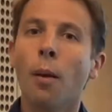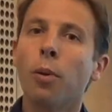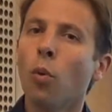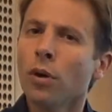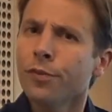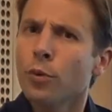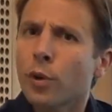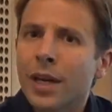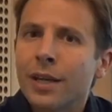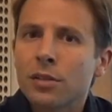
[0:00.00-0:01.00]
but what if you were
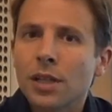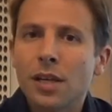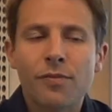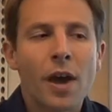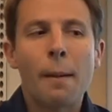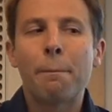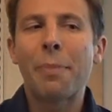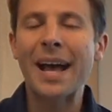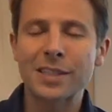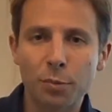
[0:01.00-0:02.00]
to interleave
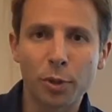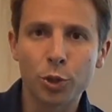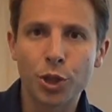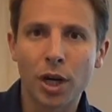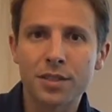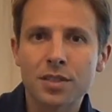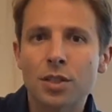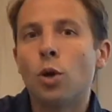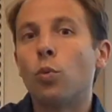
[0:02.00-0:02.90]
basketball shots